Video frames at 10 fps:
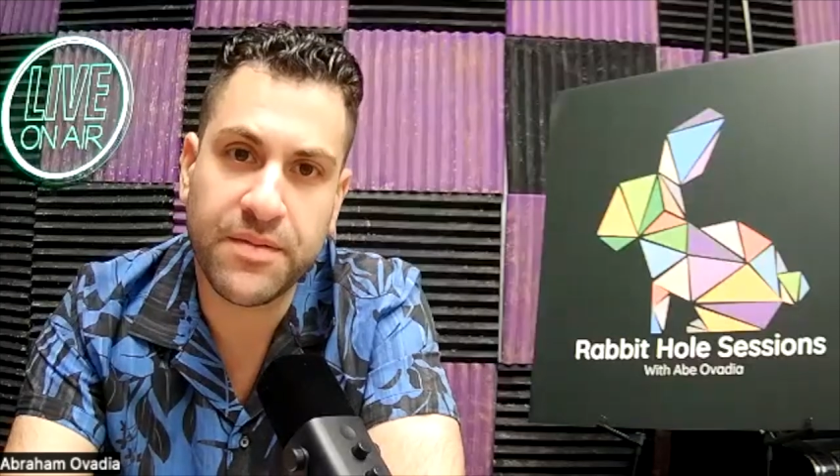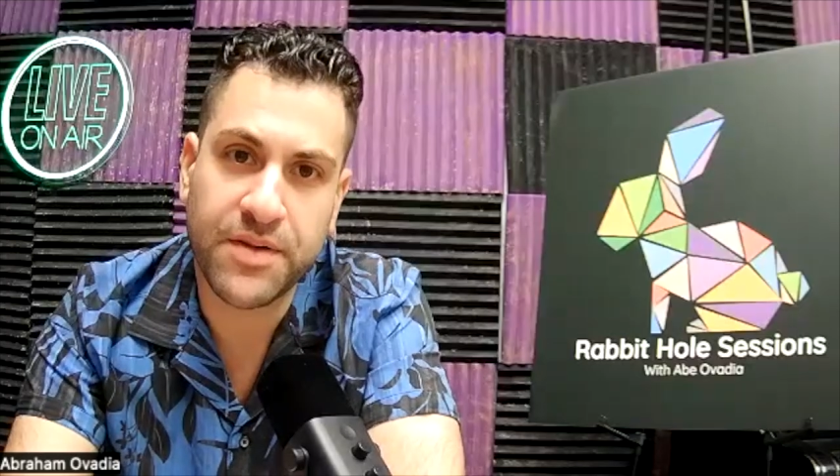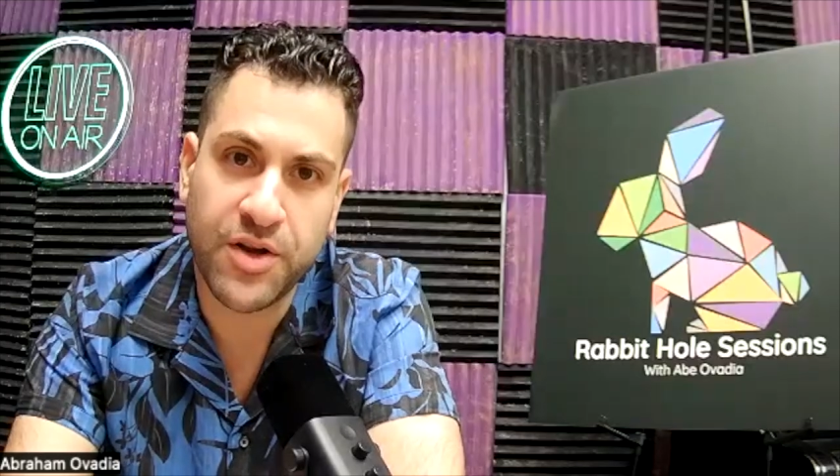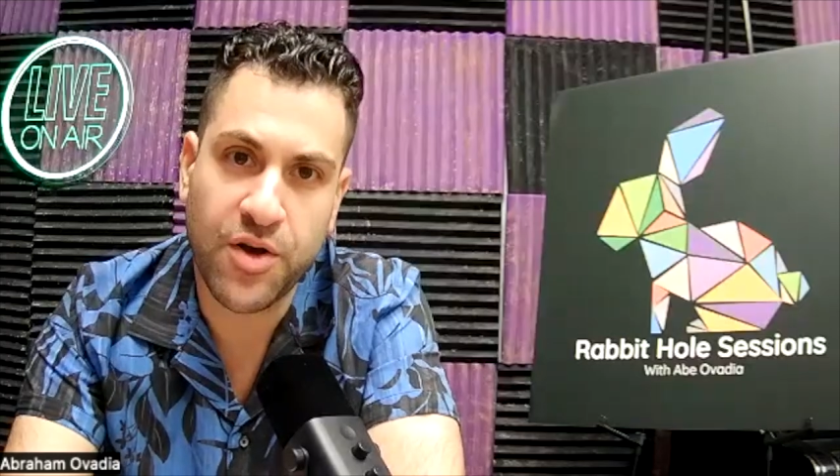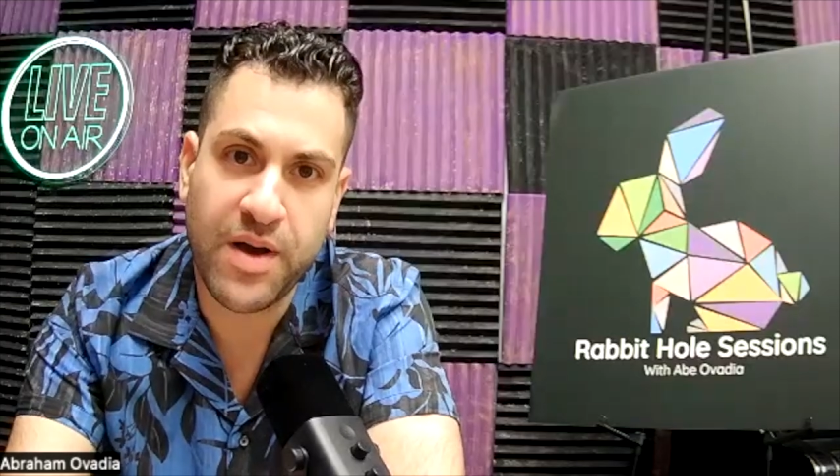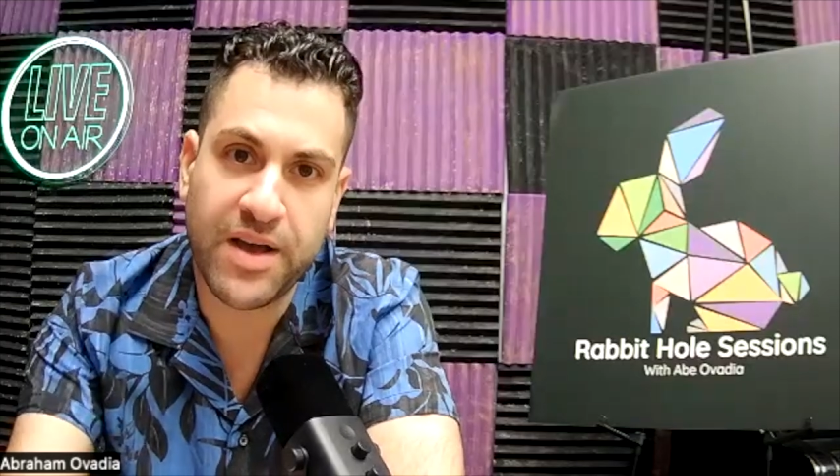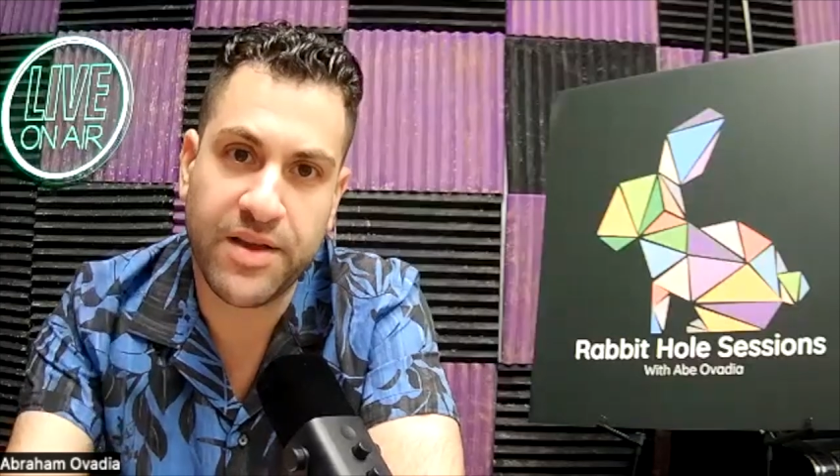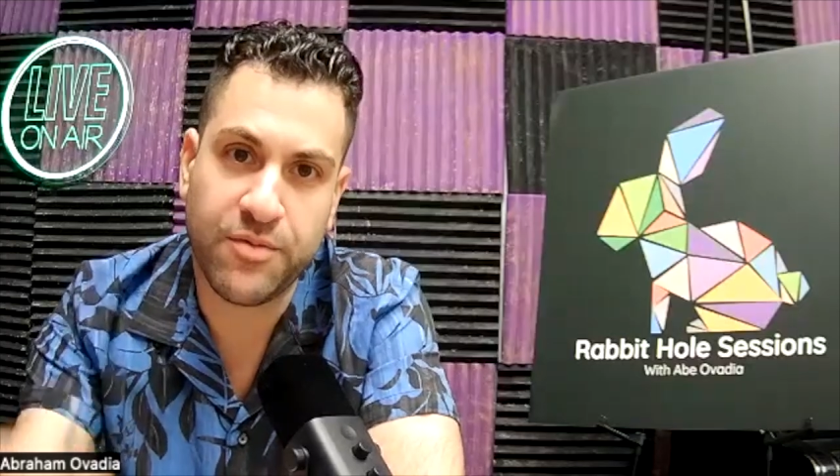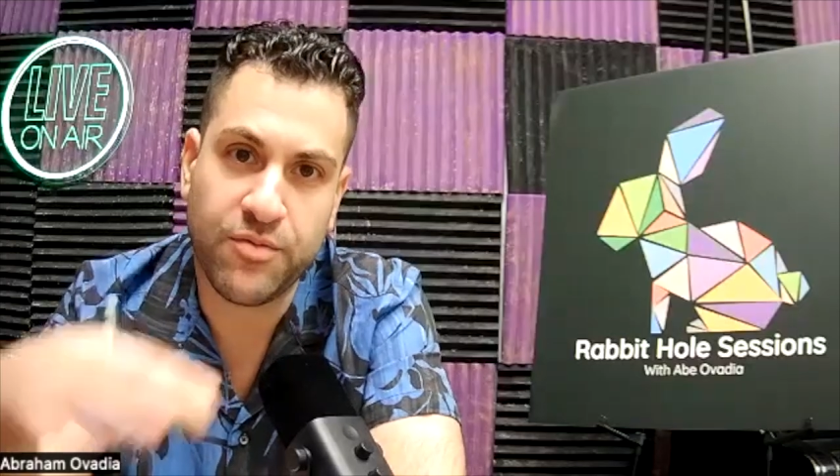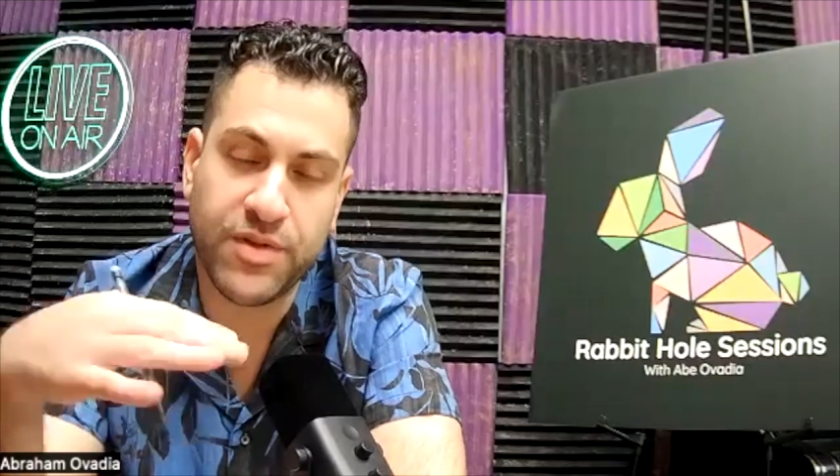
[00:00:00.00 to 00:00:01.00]

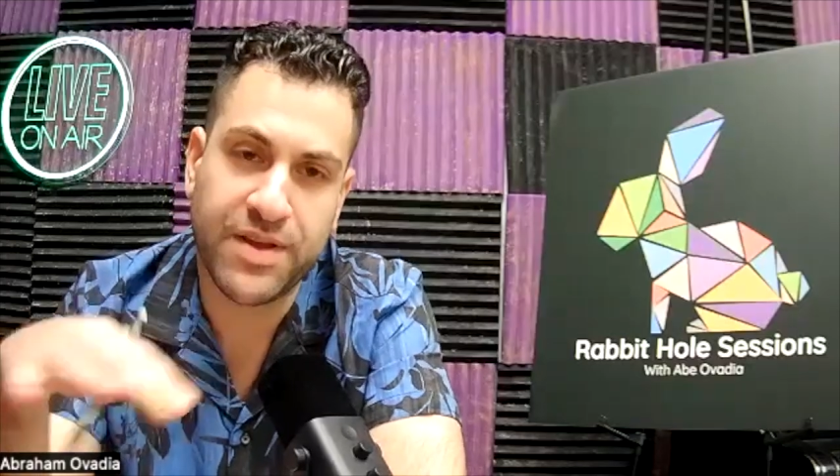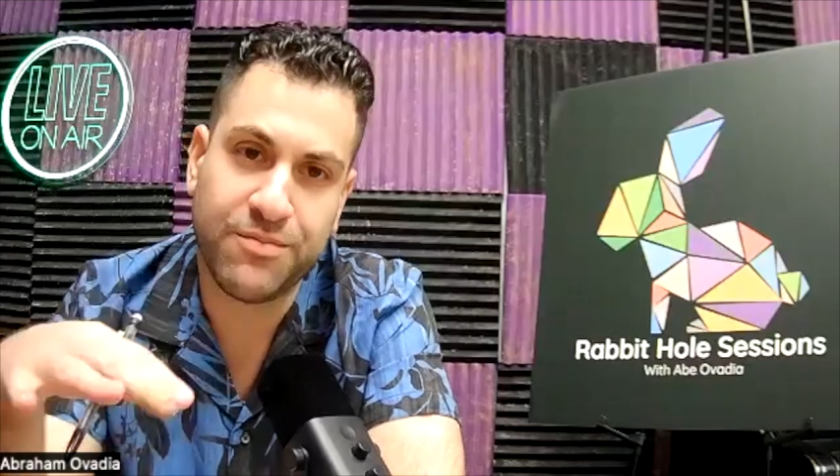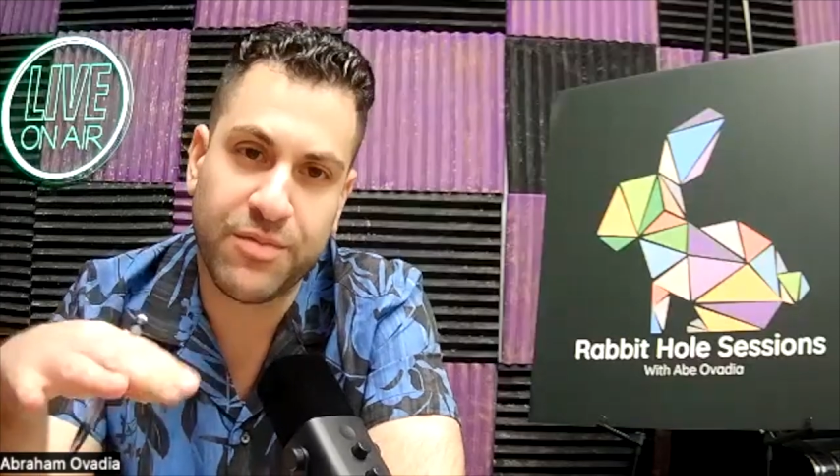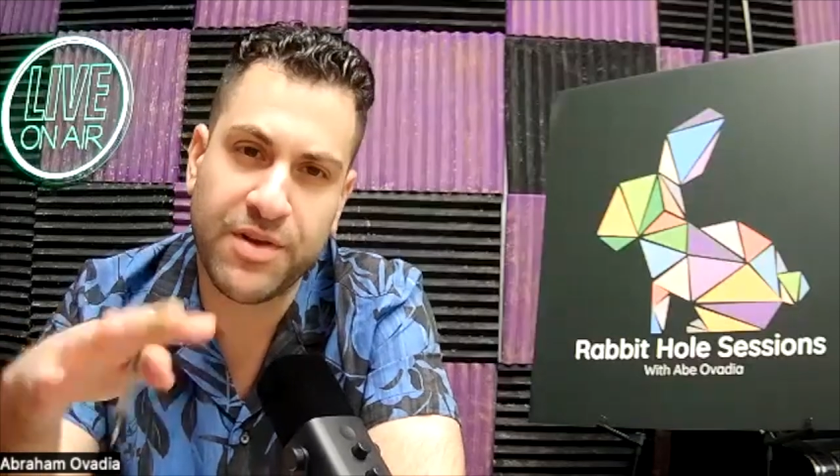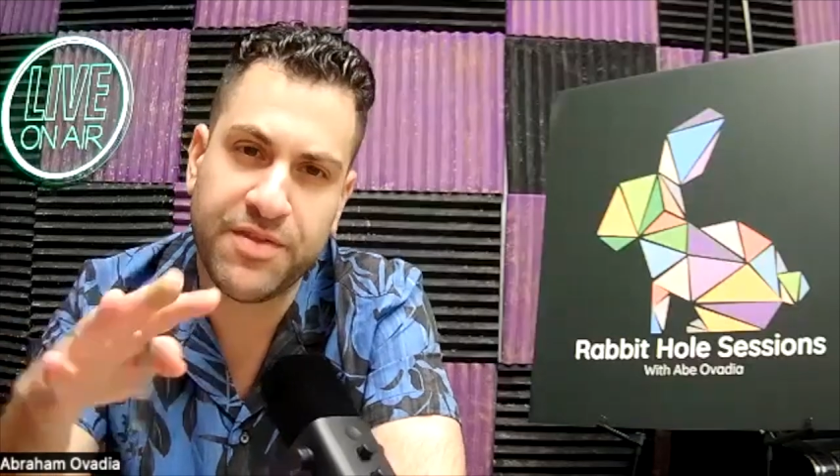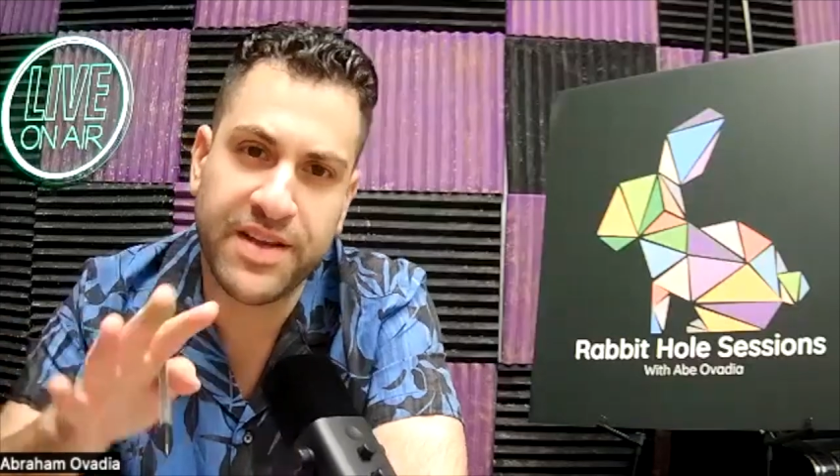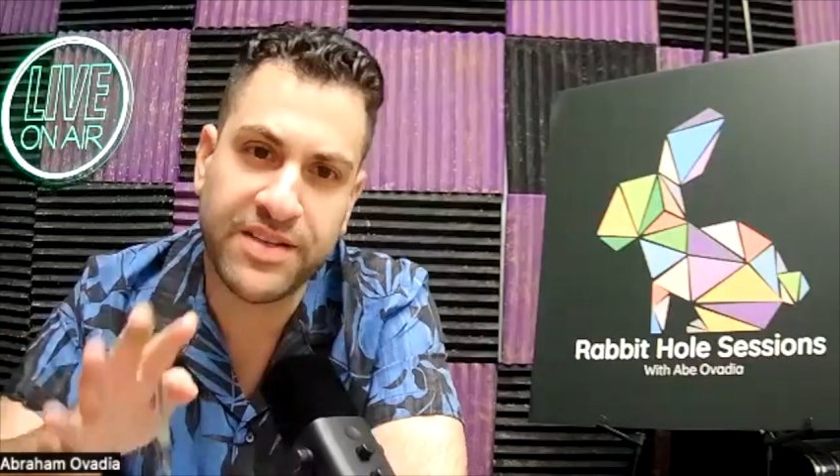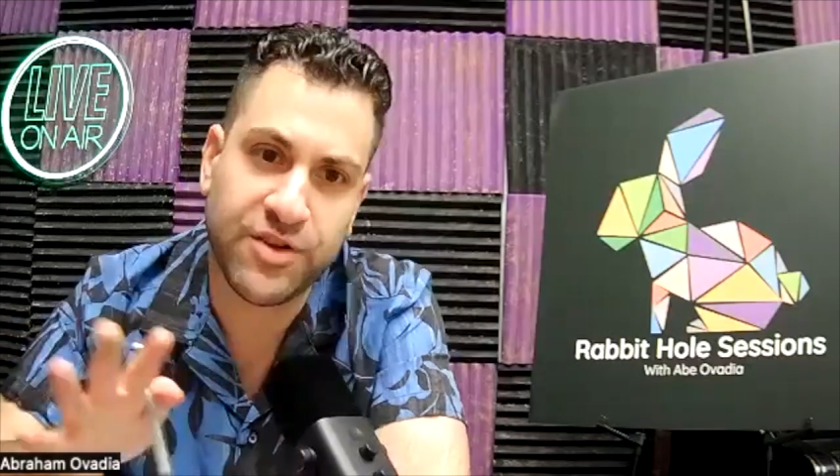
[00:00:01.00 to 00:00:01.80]
where things